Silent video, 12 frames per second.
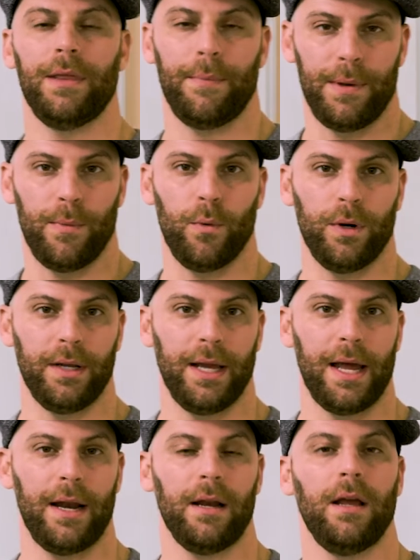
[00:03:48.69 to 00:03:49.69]
that people wouldn't
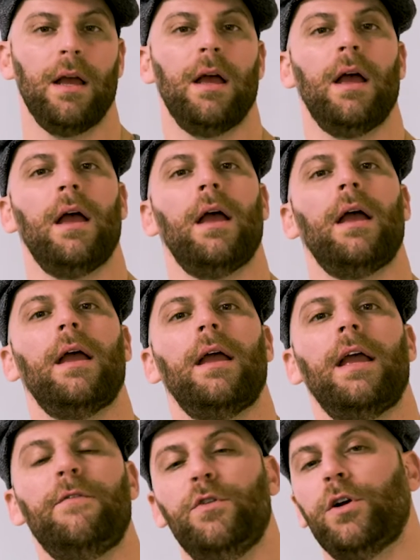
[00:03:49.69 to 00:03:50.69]
get it
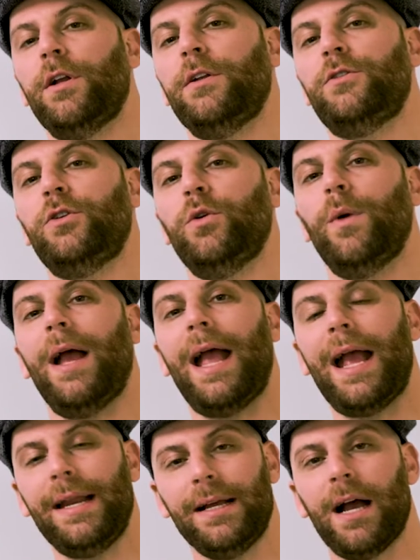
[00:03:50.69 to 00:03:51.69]
if you're gonna do
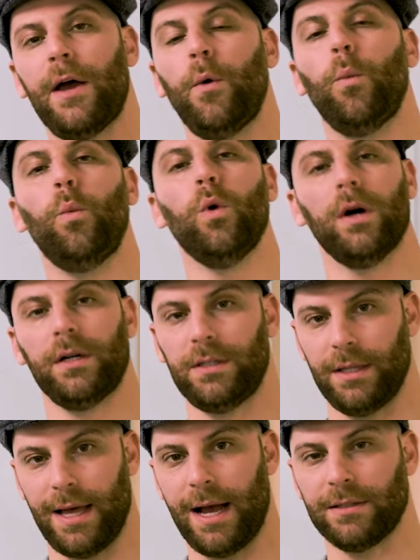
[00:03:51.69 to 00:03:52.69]
any kind of work
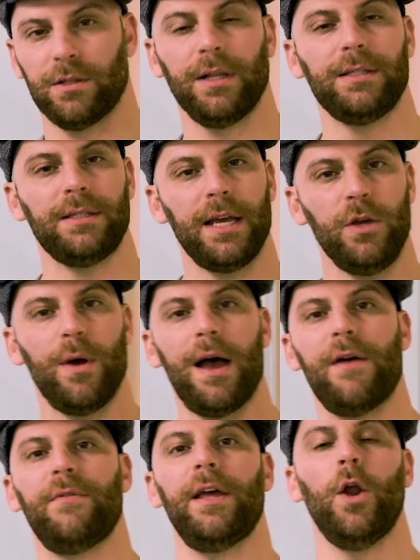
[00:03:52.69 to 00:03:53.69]
to the house. So let's say you
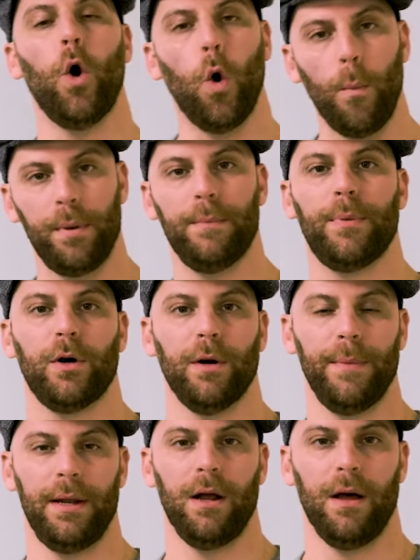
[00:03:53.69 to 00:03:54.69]
have an open
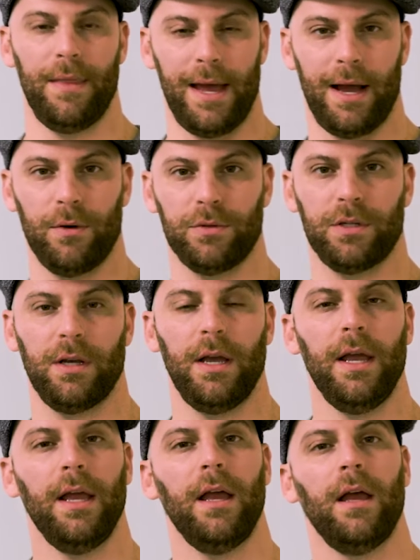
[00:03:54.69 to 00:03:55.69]
permit on the house.
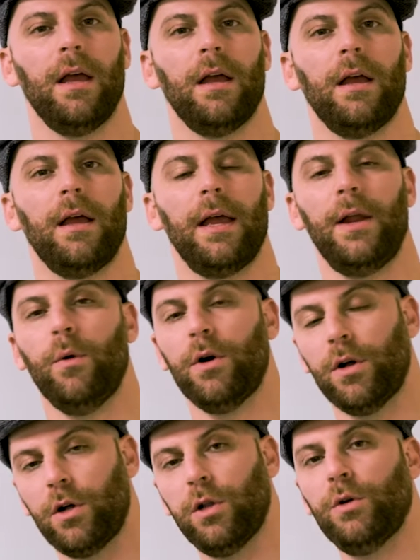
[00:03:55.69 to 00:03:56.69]
In
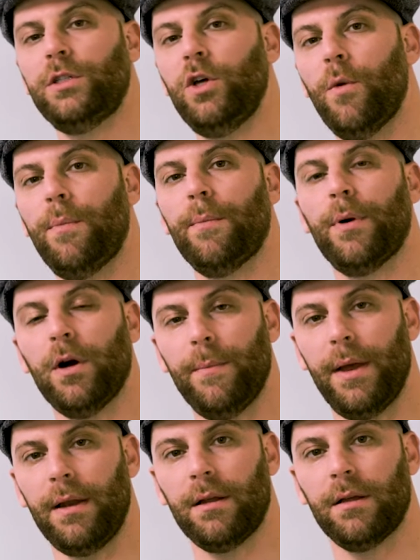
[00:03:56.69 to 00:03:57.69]
order to close the open
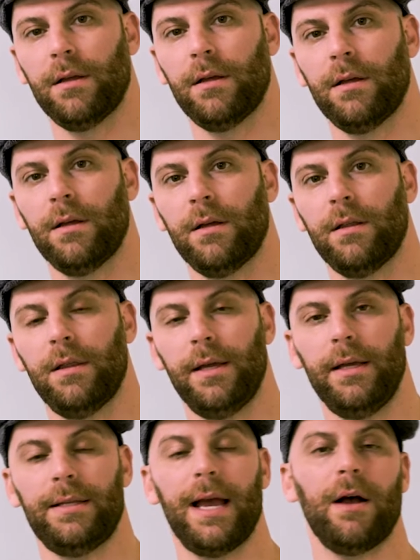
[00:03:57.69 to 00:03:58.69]
permit,
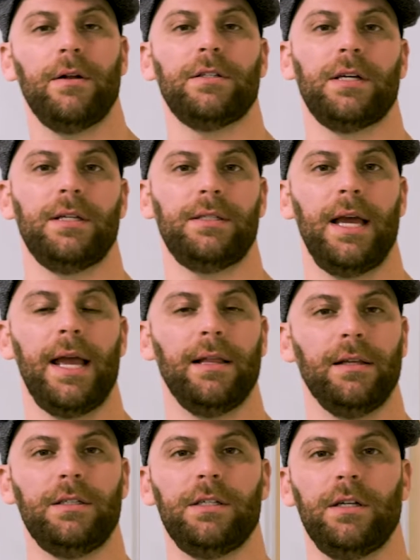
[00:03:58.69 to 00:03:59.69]
the town is gonna say, hey,
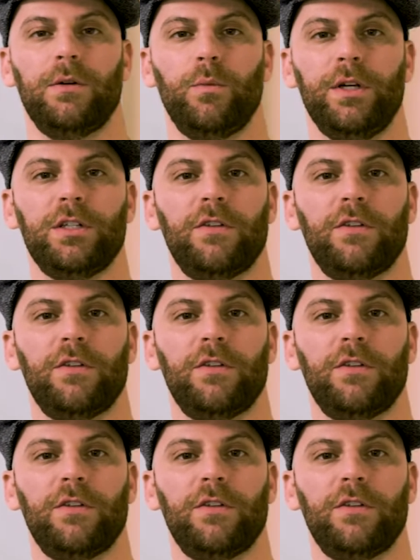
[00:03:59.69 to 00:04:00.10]
listen, we